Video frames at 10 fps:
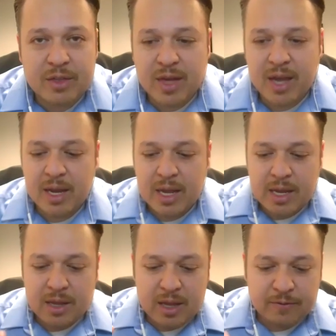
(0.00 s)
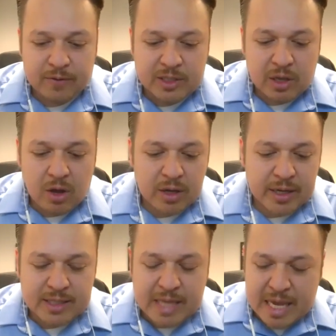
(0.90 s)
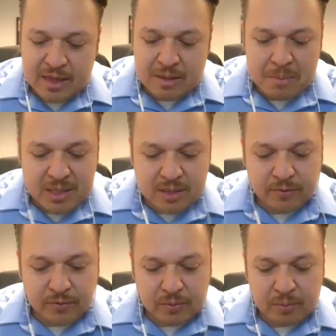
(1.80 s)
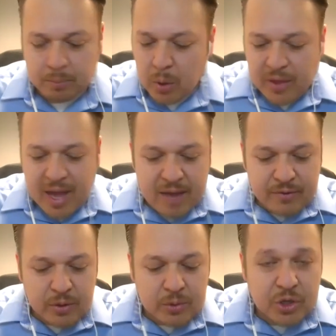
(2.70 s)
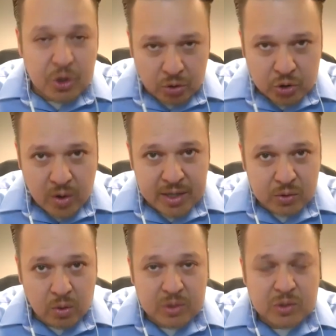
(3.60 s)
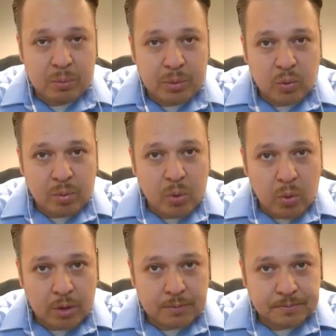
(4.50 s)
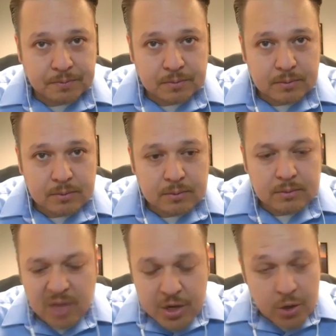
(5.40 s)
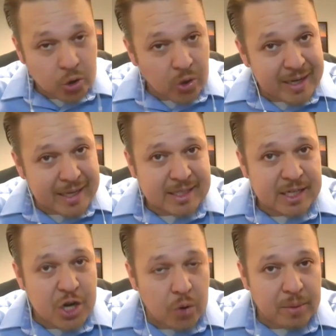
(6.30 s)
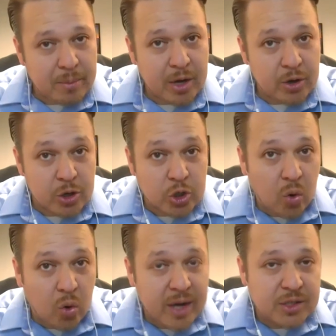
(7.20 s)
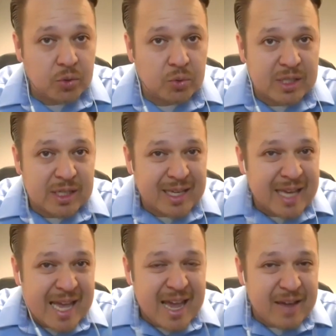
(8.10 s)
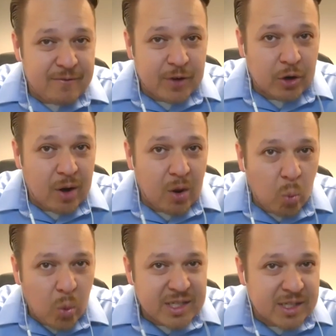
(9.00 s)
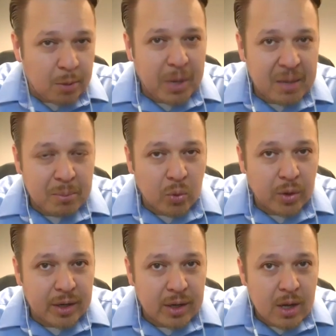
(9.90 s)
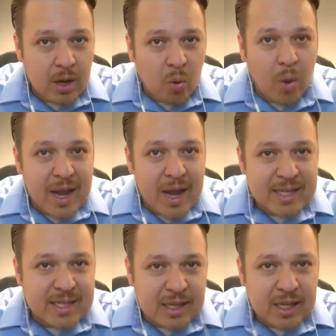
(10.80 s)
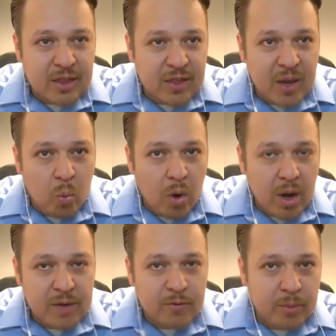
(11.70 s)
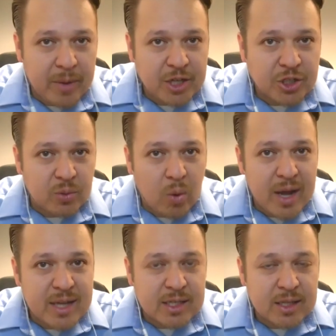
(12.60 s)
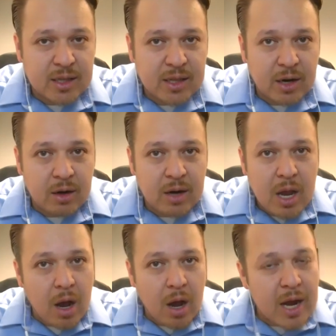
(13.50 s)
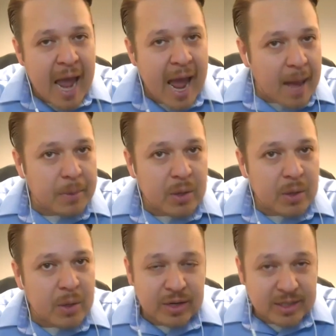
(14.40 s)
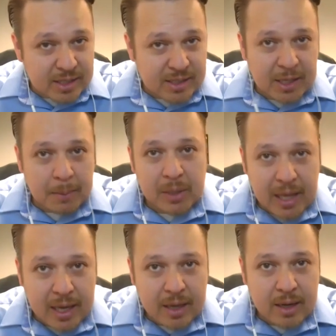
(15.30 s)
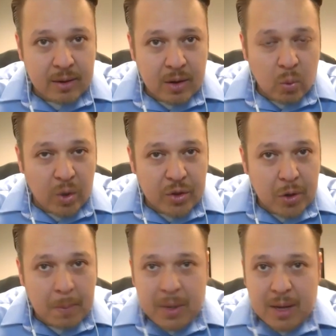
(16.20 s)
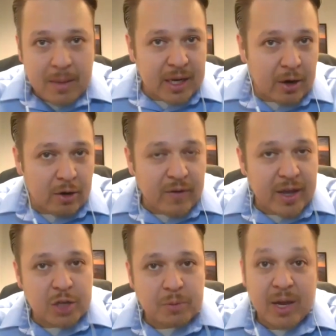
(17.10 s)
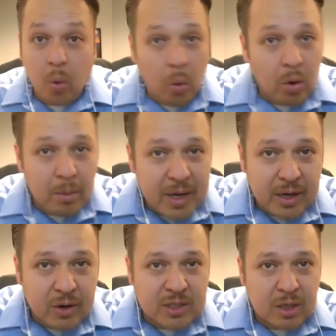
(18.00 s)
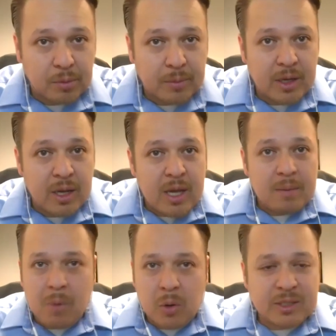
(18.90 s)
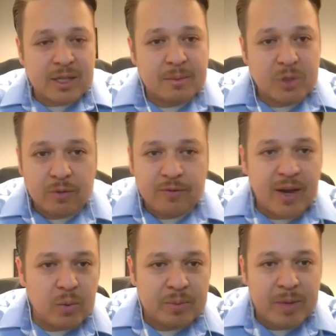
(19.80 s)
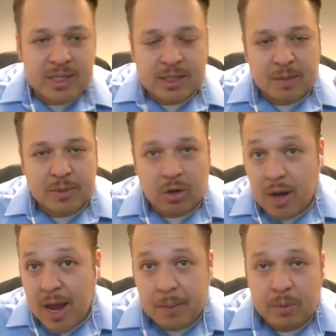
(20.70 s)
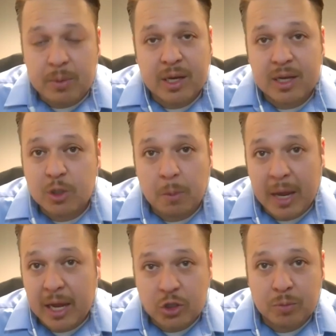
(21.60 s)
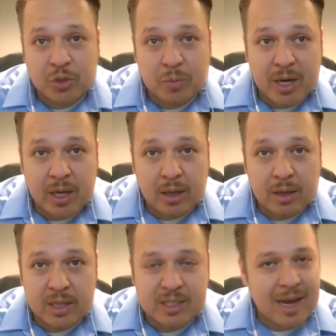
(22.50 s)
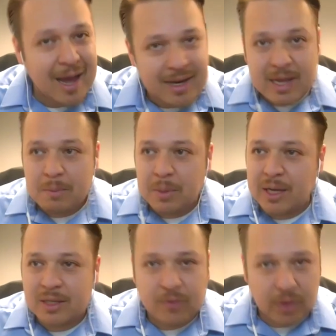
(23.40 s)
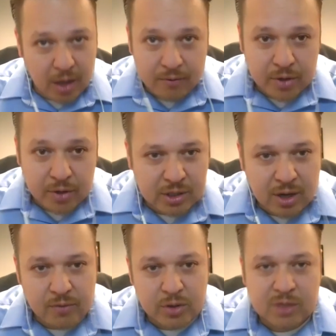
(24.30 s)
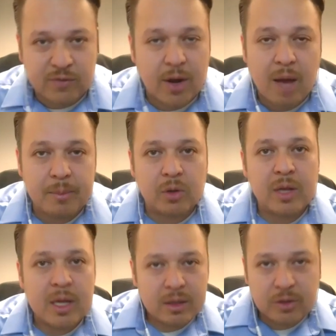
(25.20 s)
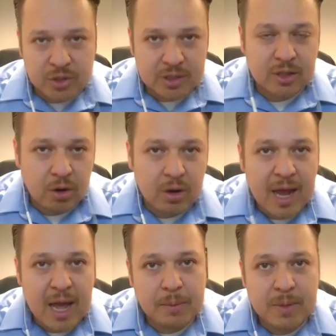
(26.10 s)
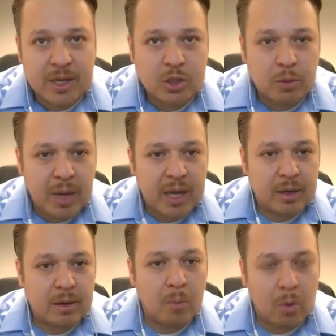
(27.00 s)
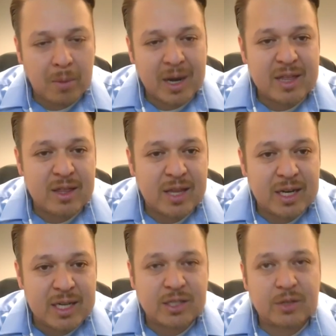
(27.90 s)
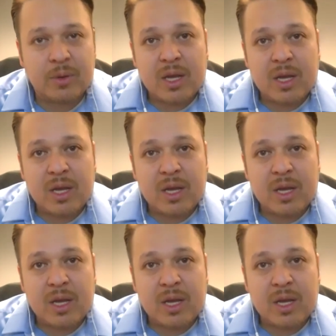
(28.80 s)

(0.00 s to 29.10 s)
that if, as long as in the midst of both avenues, you're trying to also build rapport and you're trying to get to know them better and you're trying to dig and figure out what's their pain point. Why is it that they want information? Why is it that they're unhappy with their existing plan, whether it be a Medicare Advantage plan or a Medicare supplement? Most times you'll find with med subs, they're unhappy because they're paying too much money. It's not because of the coverage. The coverage is phenomenal. They're just, they're unhappy because they're paying more money than they need to.